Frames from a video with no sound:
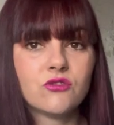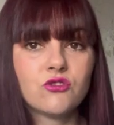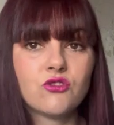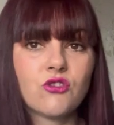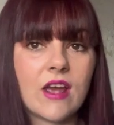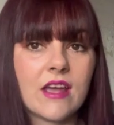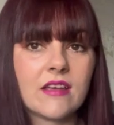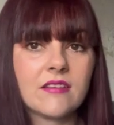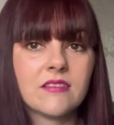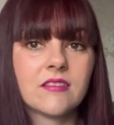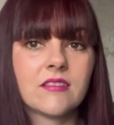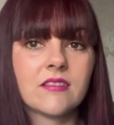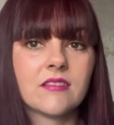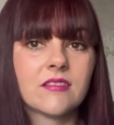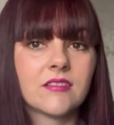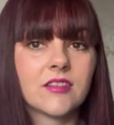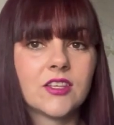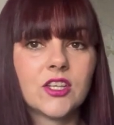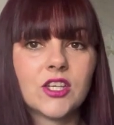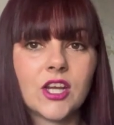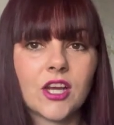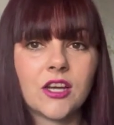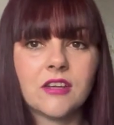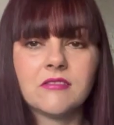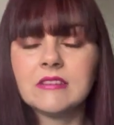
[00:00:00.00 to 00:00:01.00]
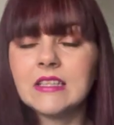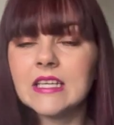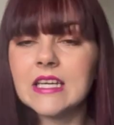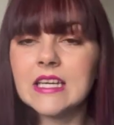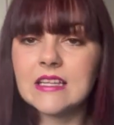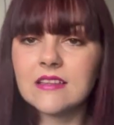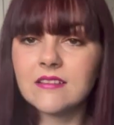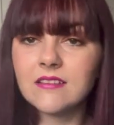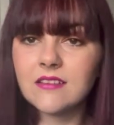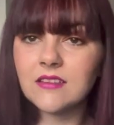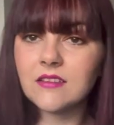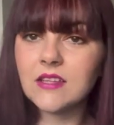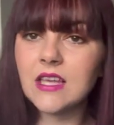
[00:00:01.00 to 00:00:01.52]
dress, you know,
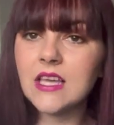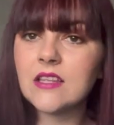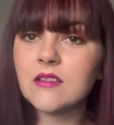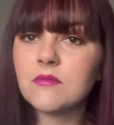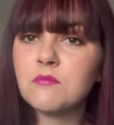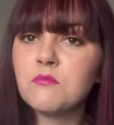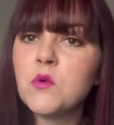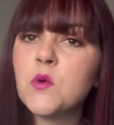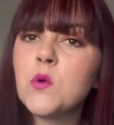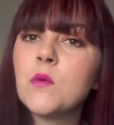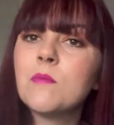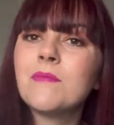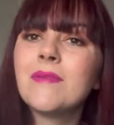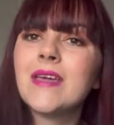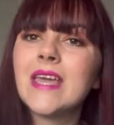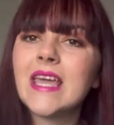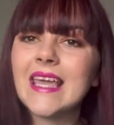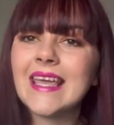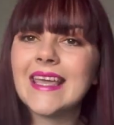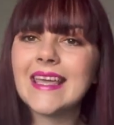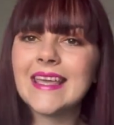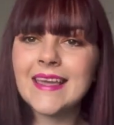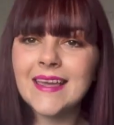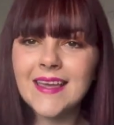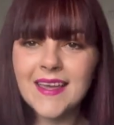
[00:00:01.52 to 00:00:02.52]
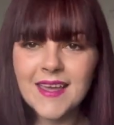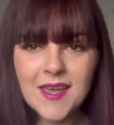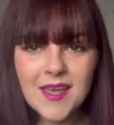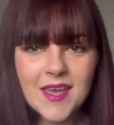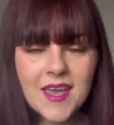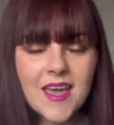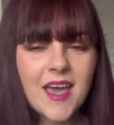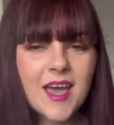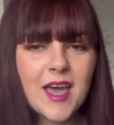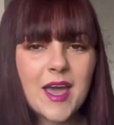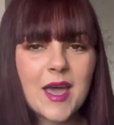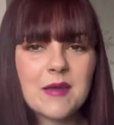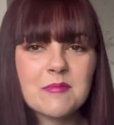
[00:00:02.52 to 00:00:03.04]
it's more me.
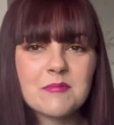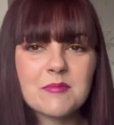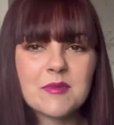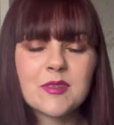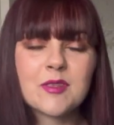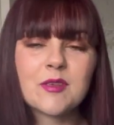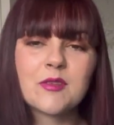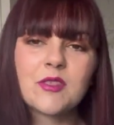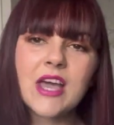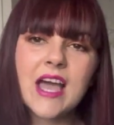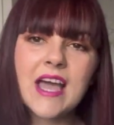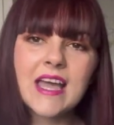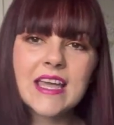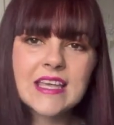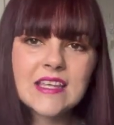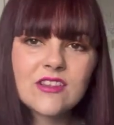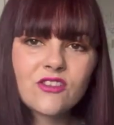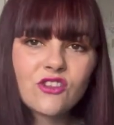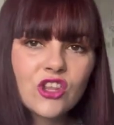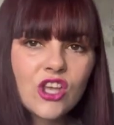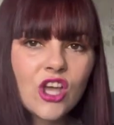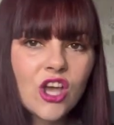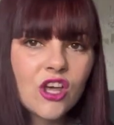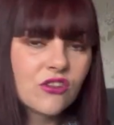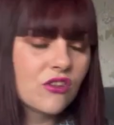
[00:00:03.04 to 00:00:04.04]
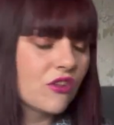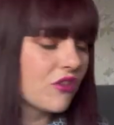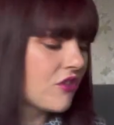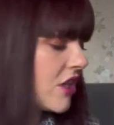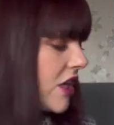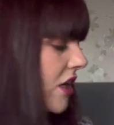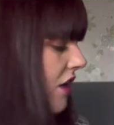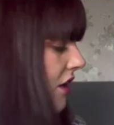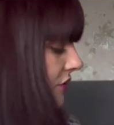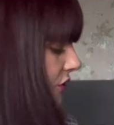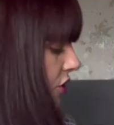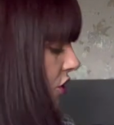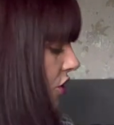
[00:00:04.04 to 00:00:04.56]
So that is the other
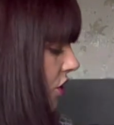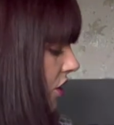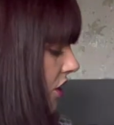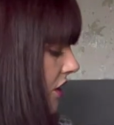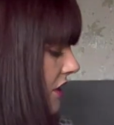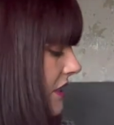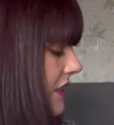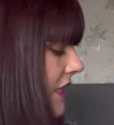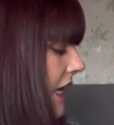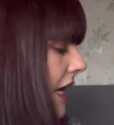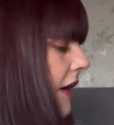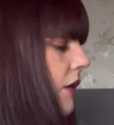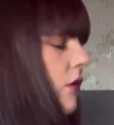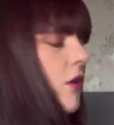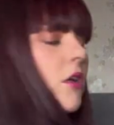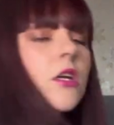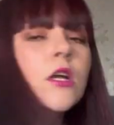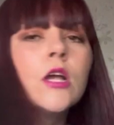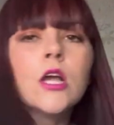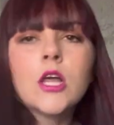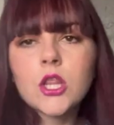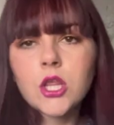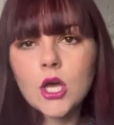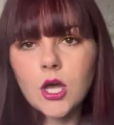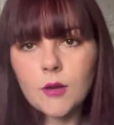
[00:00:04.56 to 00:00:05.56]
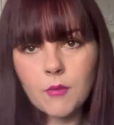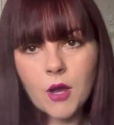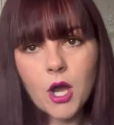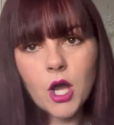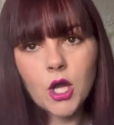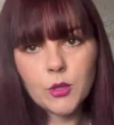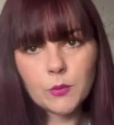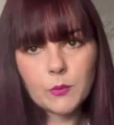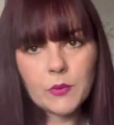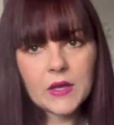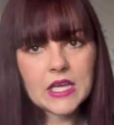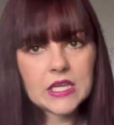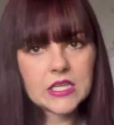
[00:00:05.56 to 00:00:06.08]
thing I've got cut out that I'm
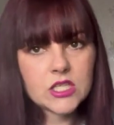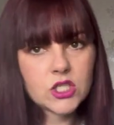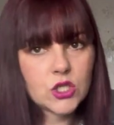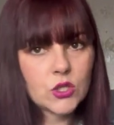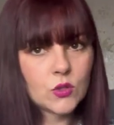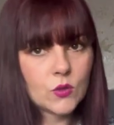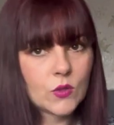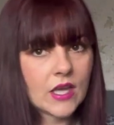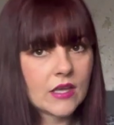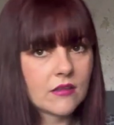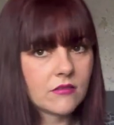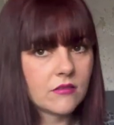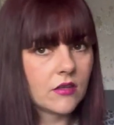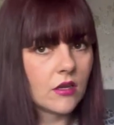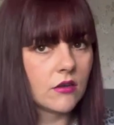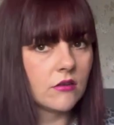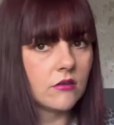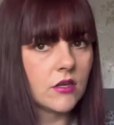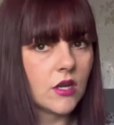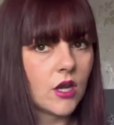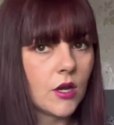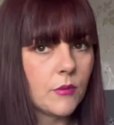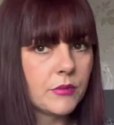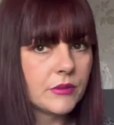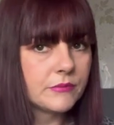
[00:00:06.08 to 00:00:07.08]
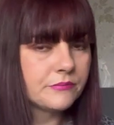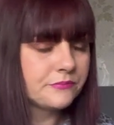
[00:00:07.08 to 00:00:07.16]
hoping to get sewn up.